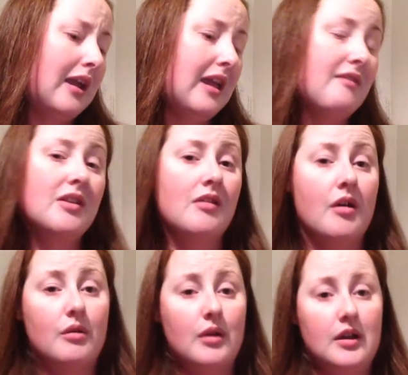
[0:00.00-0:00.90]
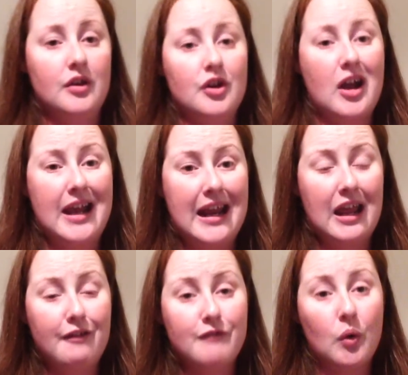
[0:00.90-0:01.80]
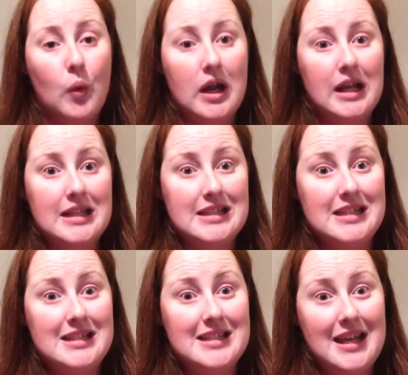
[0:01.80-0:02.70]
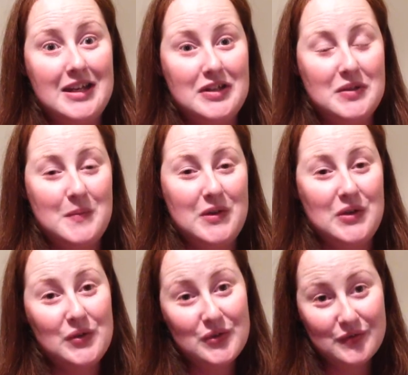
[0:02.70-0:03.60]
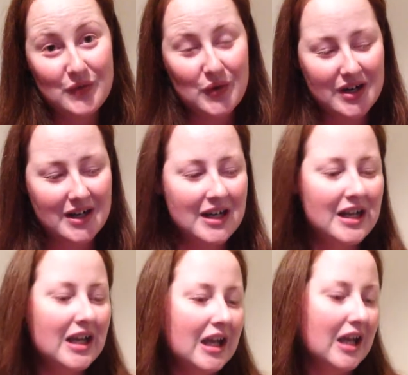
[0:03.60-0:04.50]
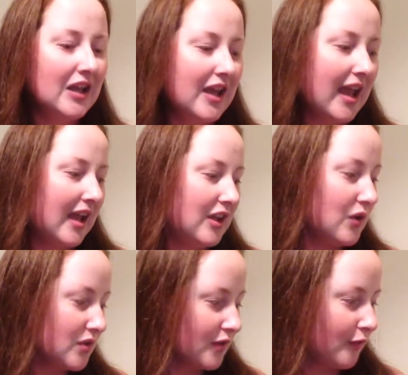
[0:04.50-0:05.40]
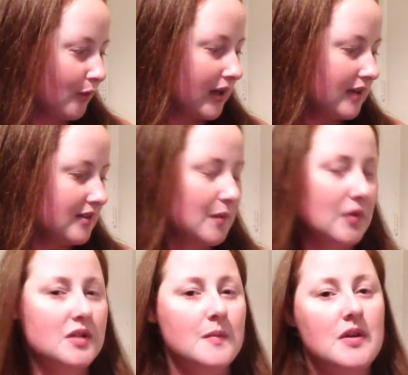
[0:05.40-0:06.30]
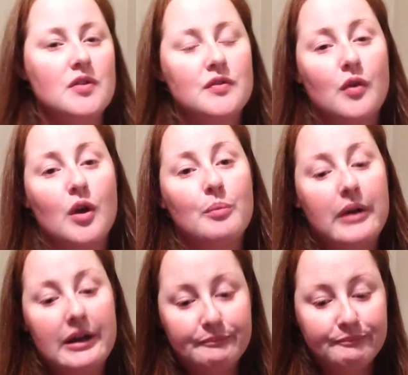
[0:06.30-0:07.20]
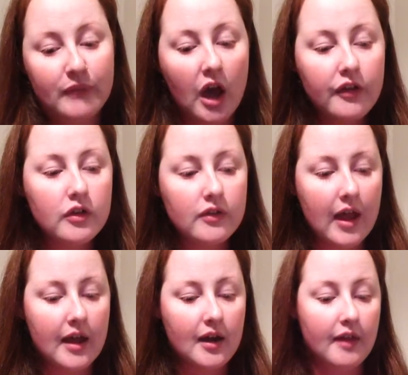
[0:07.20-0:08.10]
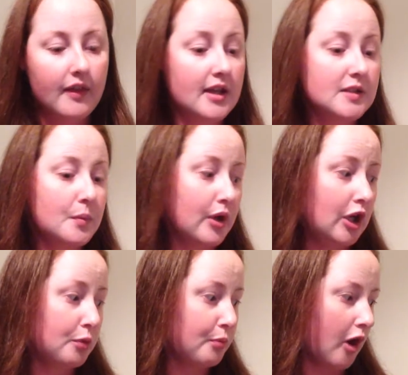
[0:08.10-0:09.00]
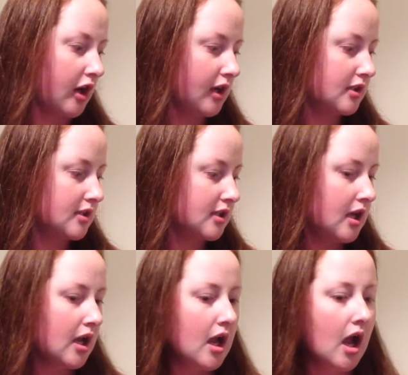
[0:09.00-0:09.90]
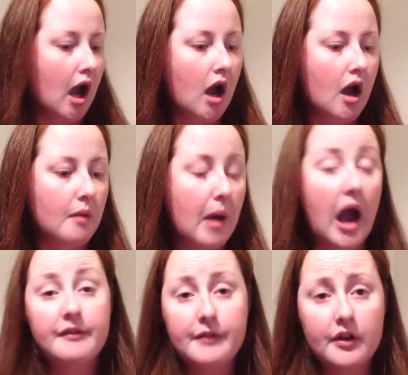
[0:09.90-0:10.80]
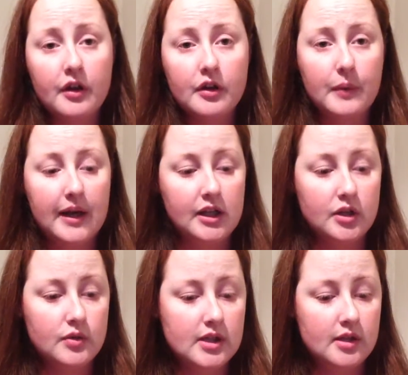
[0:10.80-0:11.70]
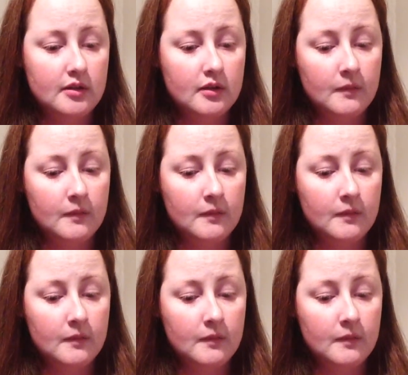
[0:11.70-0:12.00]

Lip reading: Even though you're not getting it for what it's intended to be used for. You can't use it for what it's supposed to be used for, but other than that, I think it's a pretty good product. I figured out a way to use it.